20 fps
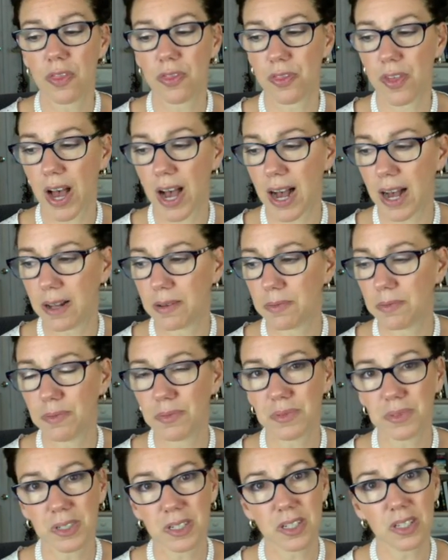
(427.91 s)
that
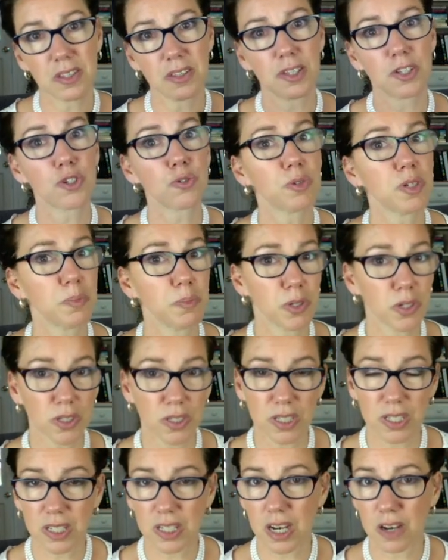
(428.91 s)
this
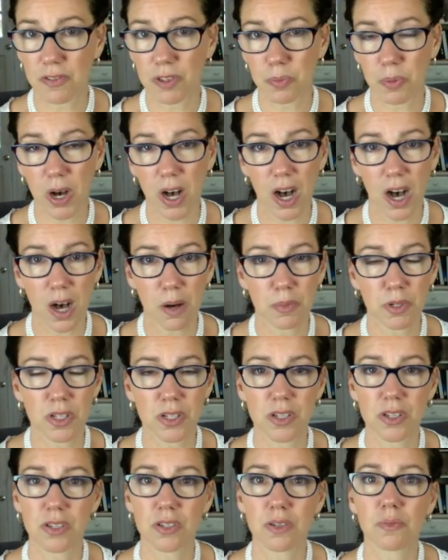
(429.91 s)
rebuilding of the
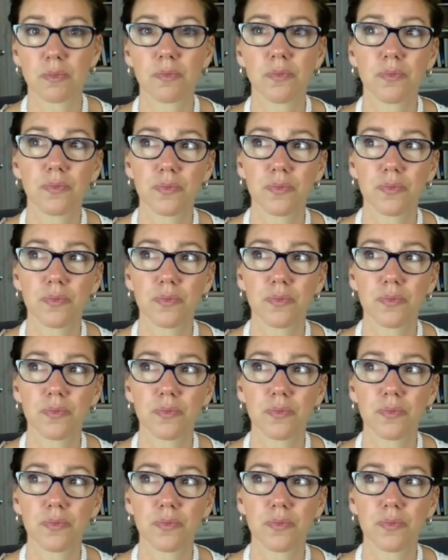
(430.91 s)
Bahamas